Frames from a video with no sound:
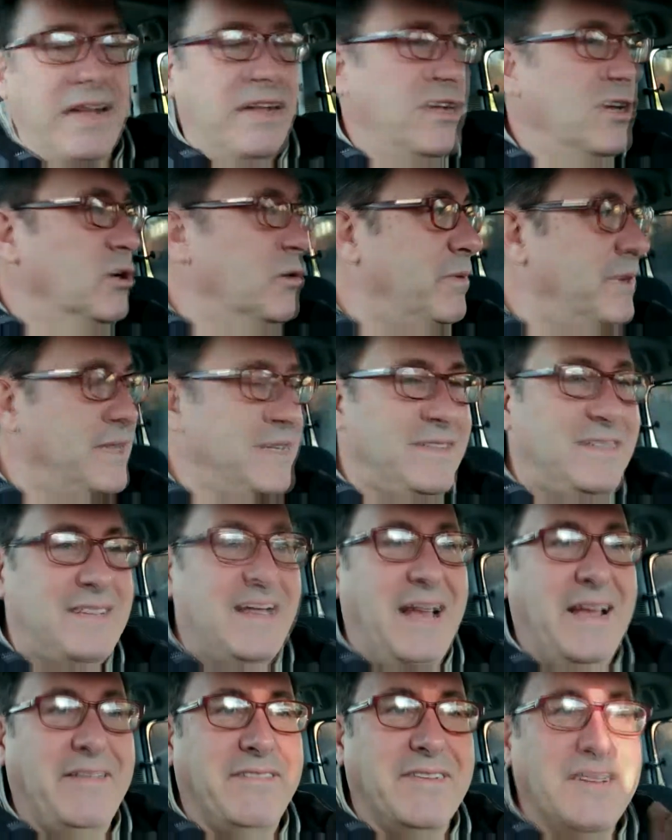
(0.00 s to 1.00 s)
You'll be
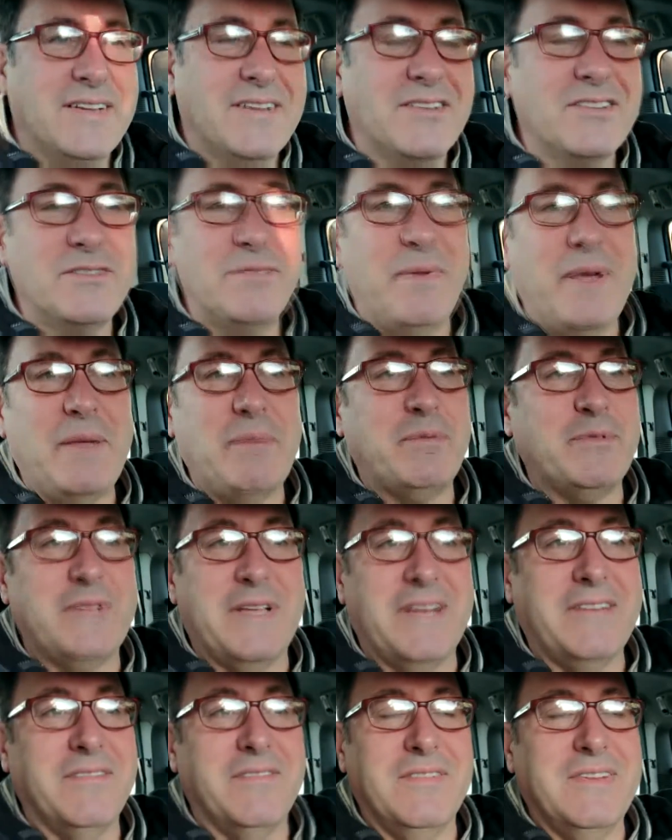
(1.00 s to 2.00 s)
safe. And of course, people
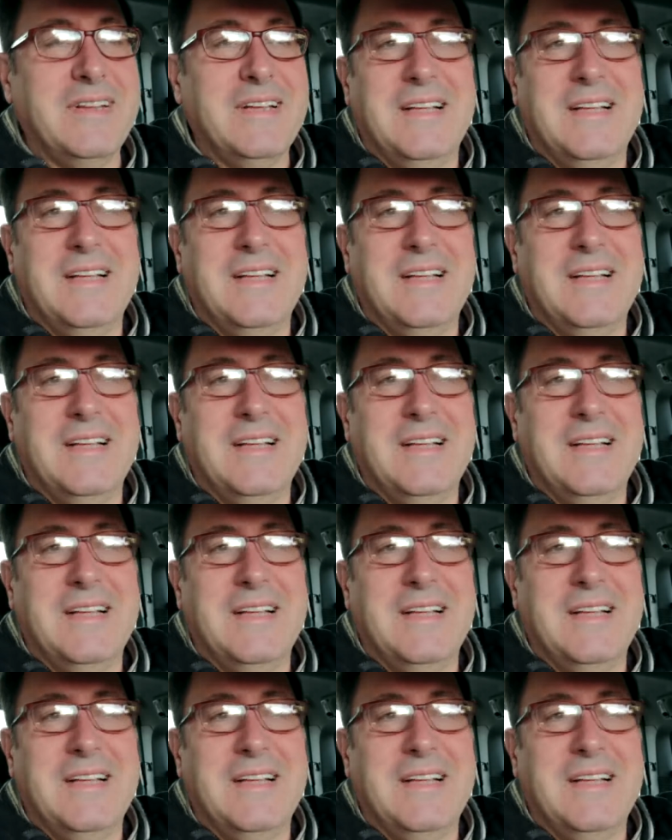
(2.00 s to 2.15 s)
didn't.